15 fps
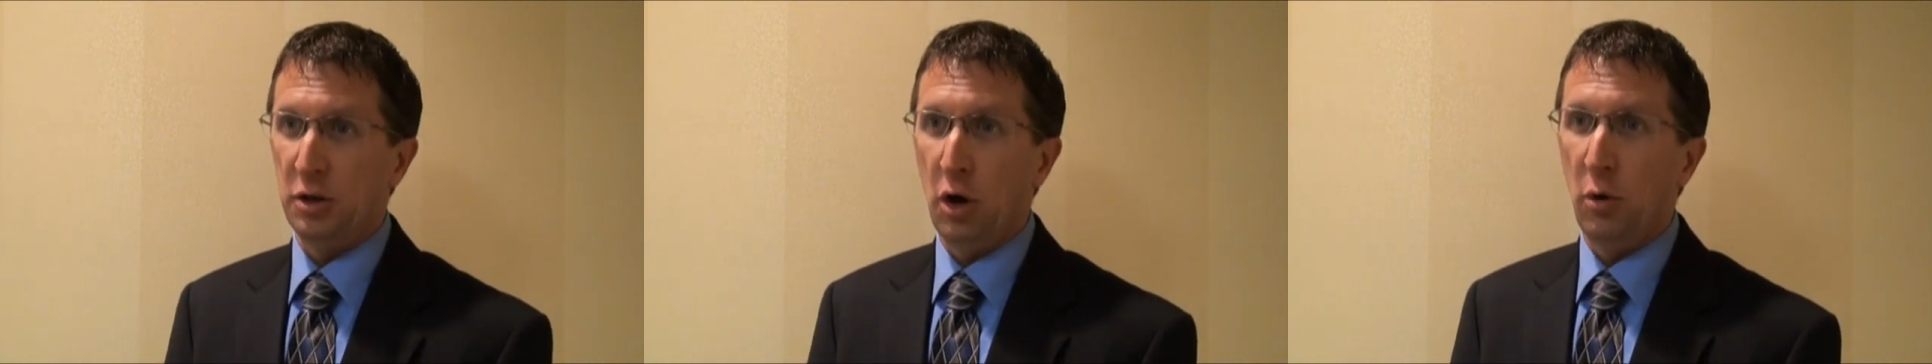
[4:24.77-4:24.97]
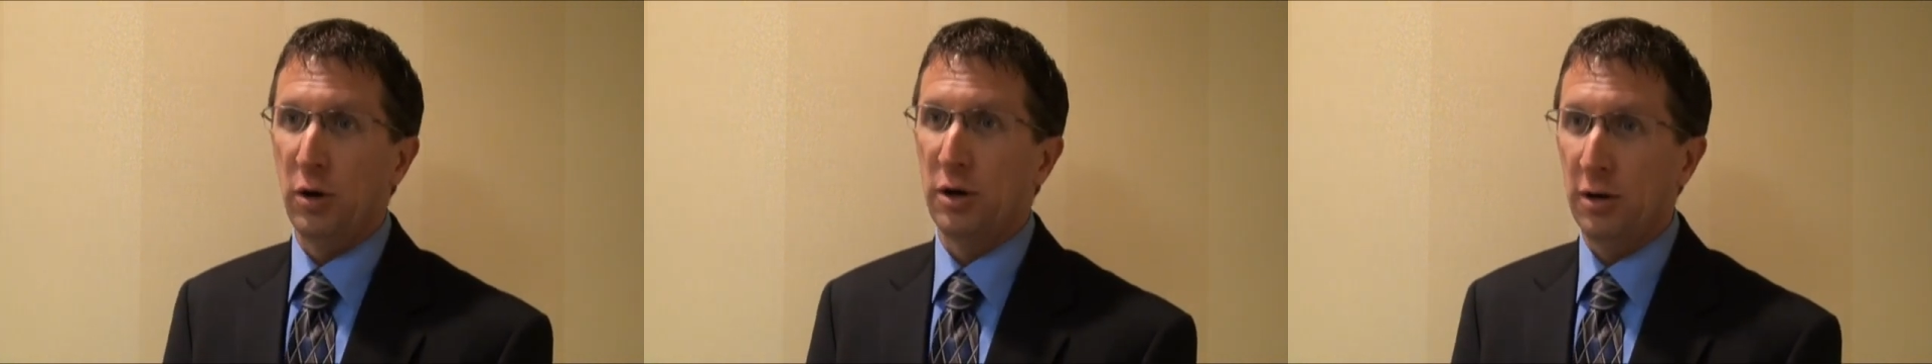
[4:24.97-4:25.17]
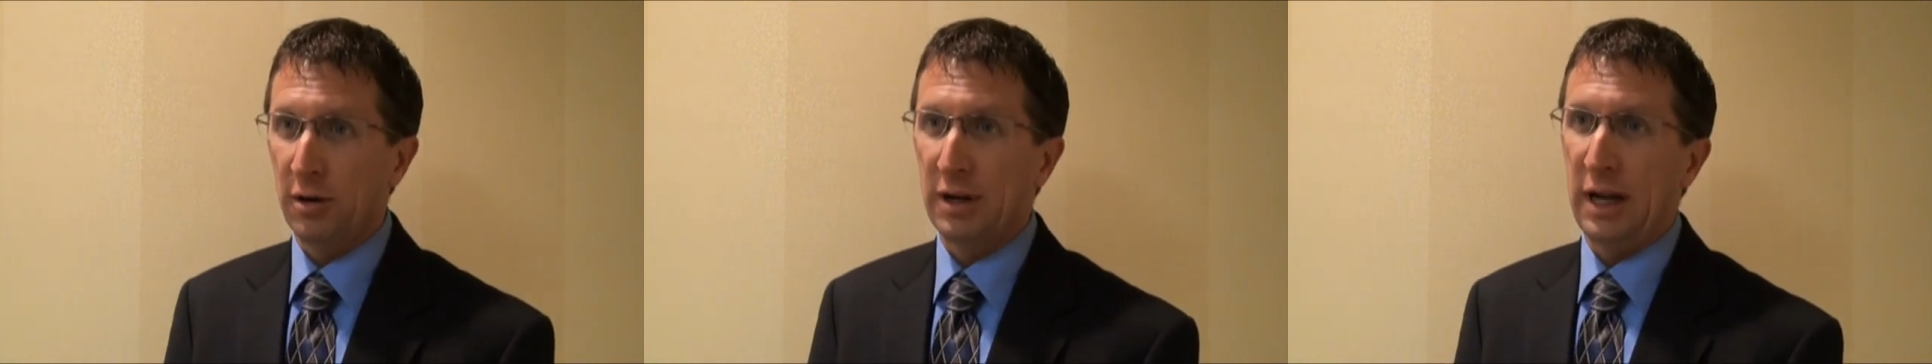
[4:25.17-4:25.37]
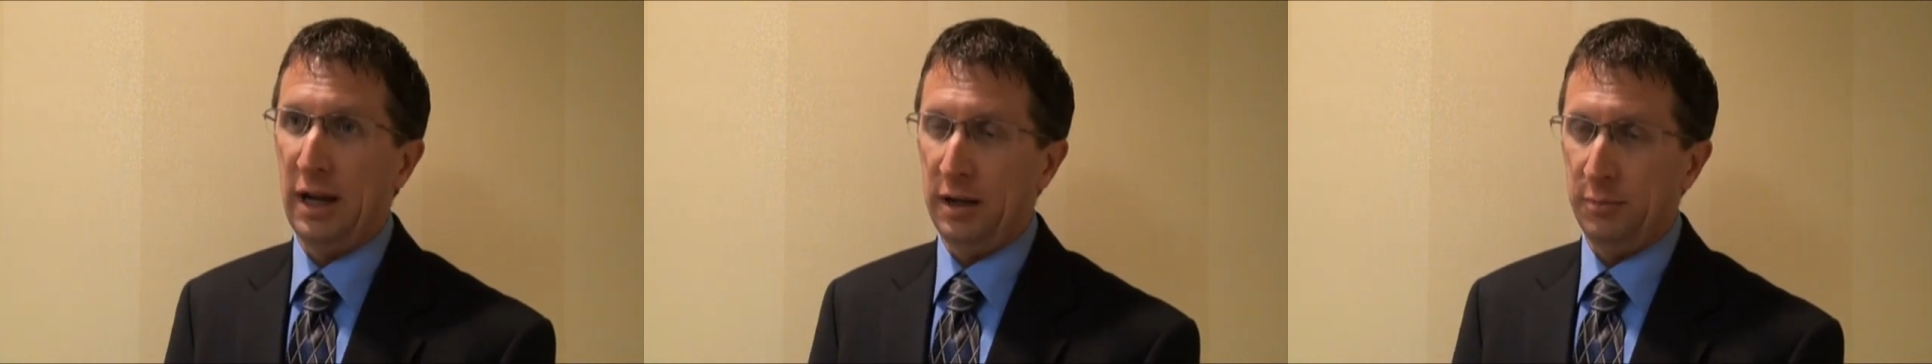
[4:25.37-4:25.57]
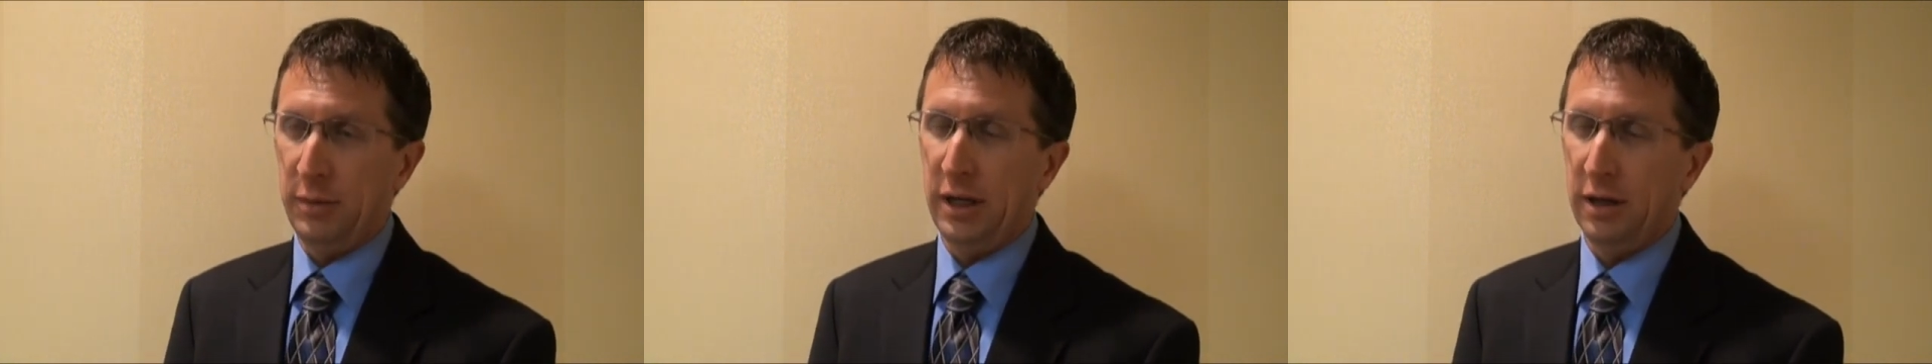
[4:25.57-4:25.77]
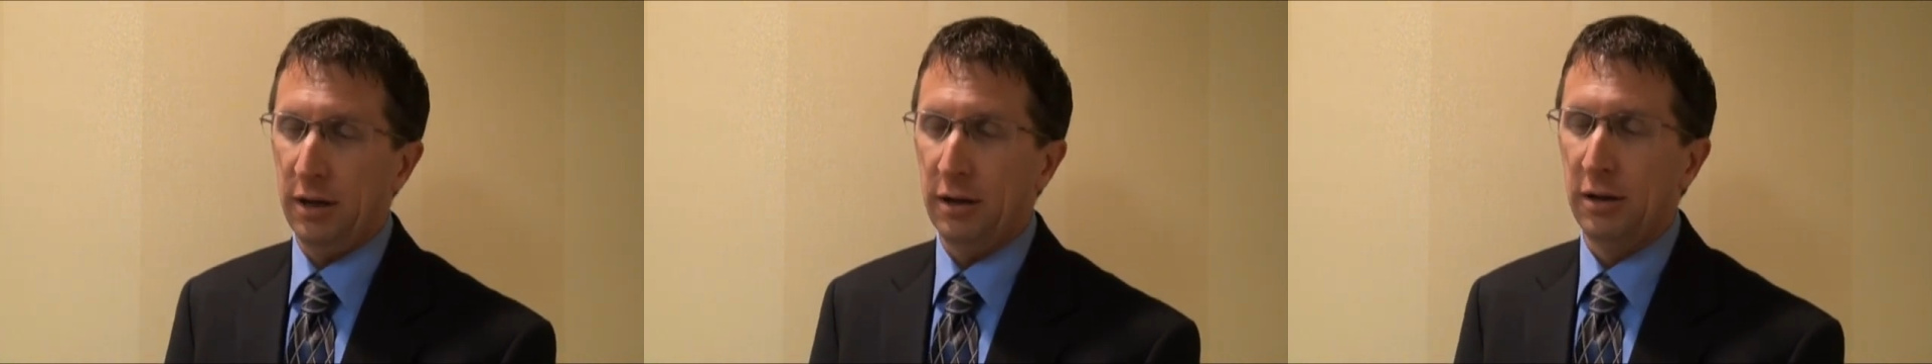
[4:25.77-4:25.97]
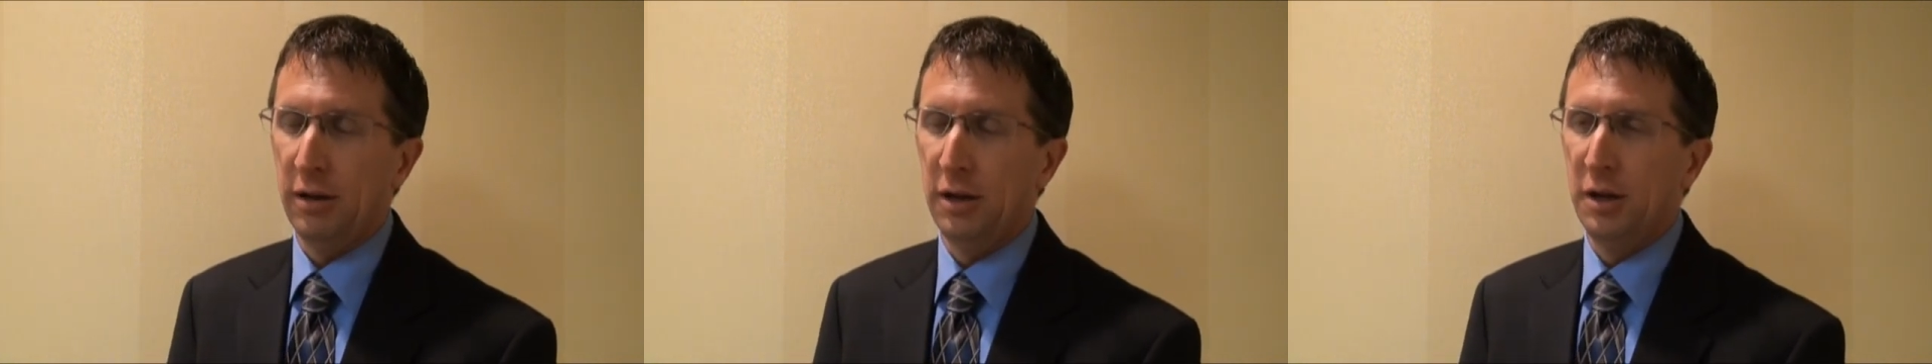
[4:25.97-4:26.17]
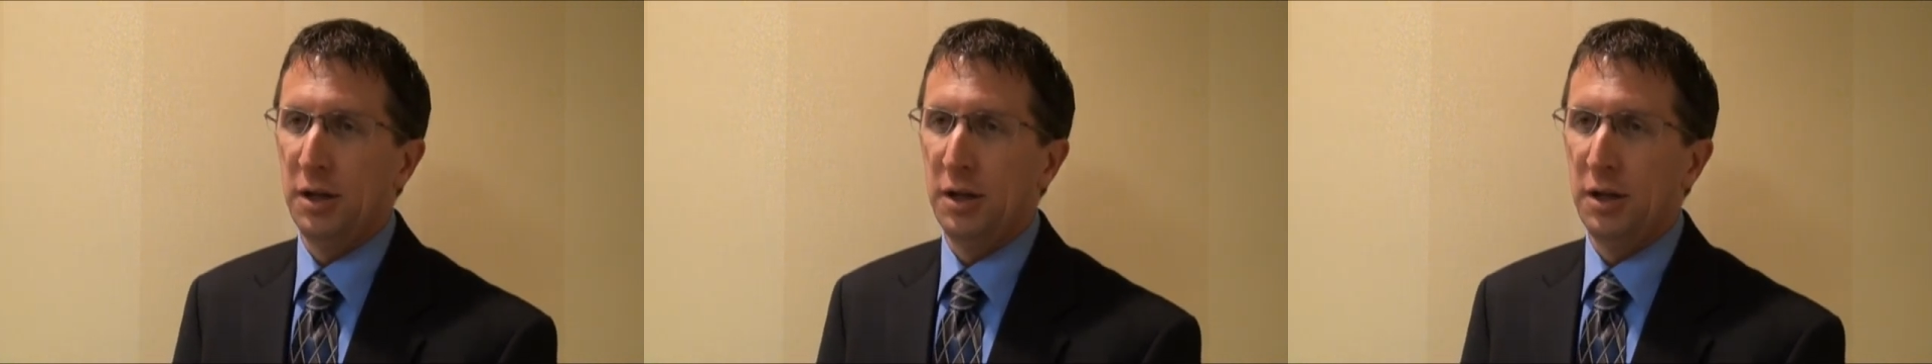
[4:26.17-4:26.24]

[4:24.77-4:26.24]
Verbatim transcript: the NOAA hurricane meeting,